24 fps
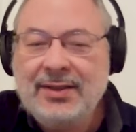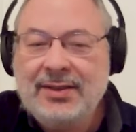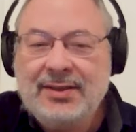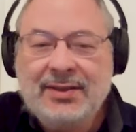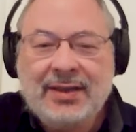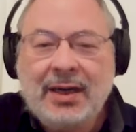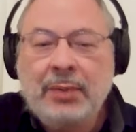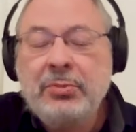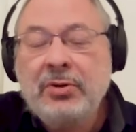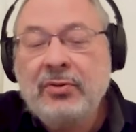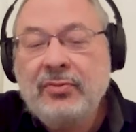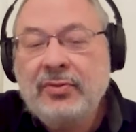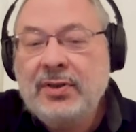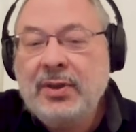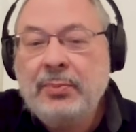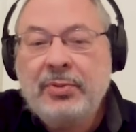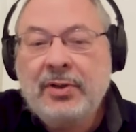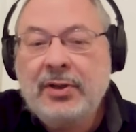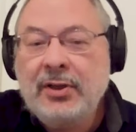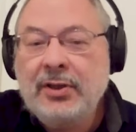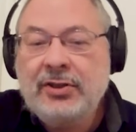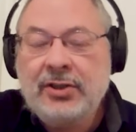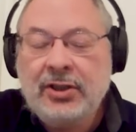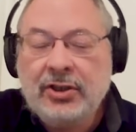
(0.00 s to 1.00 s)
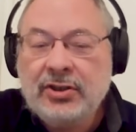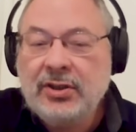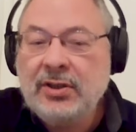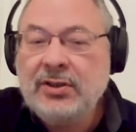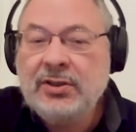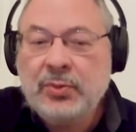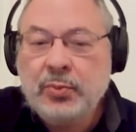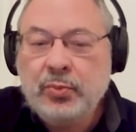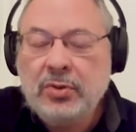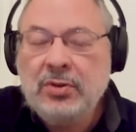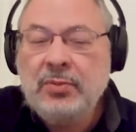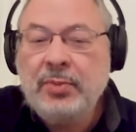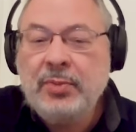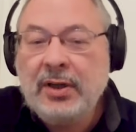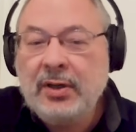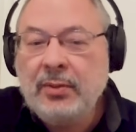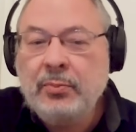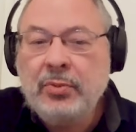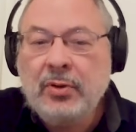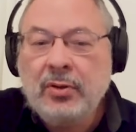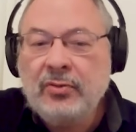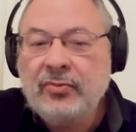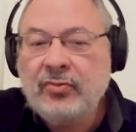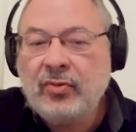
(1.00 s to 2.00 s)
some of the politicians would be
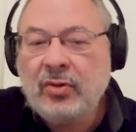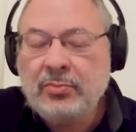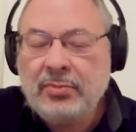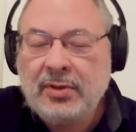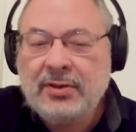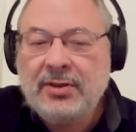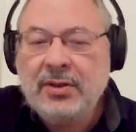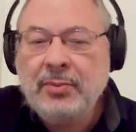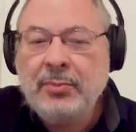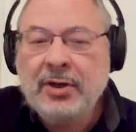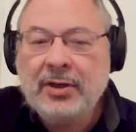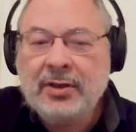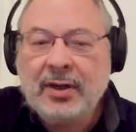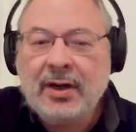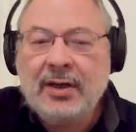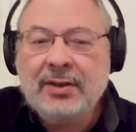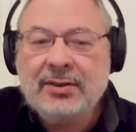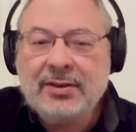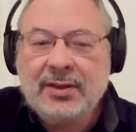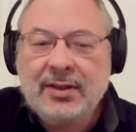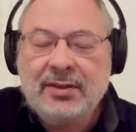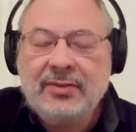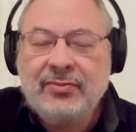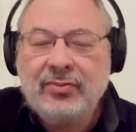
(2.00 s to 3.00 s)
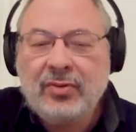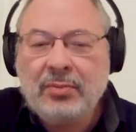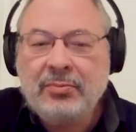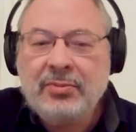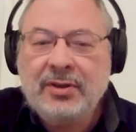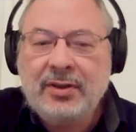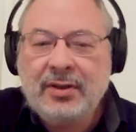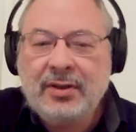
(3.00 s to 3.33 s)
both from the Democrats and from the